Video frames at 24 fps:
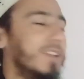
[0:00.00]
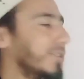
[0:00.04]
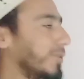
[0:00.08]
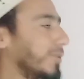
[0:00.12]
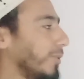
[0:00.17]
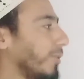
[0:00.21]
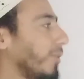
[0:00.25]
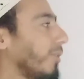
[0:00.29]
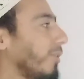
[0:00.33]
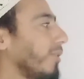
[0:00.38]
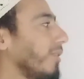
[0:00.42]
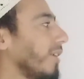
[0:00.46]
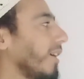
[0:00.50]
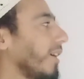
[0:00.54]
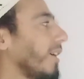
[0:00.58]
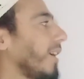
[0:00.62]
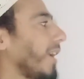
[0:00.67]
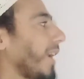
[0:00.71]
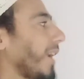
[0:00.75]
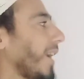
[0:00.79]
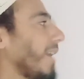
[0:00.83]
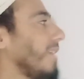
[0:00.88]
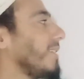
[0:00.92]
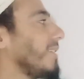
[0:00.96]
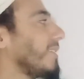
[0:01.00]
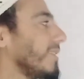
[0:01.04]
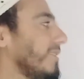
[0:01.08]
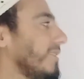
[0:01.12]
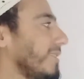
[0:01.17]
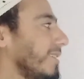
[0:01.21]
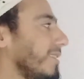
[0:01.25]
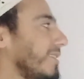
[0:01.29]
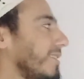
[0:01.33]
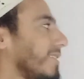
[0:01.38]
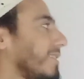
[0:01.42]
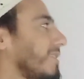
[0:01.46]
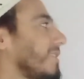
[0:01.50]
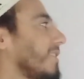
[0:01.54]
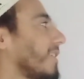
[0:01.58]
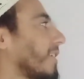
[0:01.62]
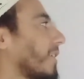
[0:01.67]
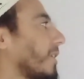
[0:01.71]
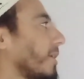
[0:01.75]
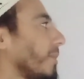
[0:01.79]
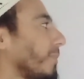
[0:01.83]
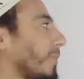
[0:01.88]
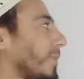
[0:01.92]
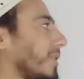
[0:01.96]
So antecedent
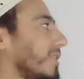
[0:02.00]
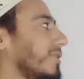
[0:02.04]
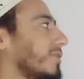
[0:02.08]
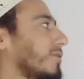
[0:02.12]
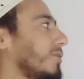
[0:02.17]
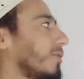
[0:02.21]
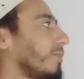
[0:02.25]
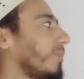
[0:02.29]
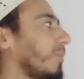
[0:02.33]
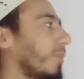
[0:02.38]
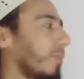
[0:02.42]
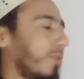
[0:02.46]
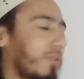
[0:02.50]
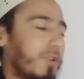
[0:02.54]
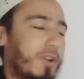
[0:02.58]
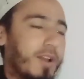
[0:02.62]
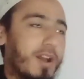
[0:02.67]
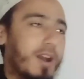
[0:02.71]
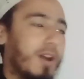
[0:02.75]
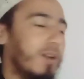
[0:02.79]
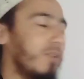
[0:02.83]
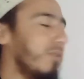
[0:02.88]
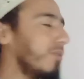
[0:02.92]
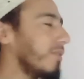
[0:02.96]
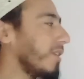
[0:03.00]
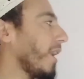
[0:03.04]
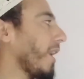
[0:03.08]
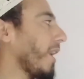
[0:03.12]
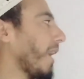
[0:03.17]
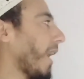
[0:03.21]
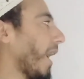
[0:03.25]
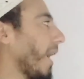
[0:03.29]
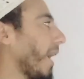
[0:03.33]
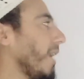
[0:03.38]
refers to pronoun,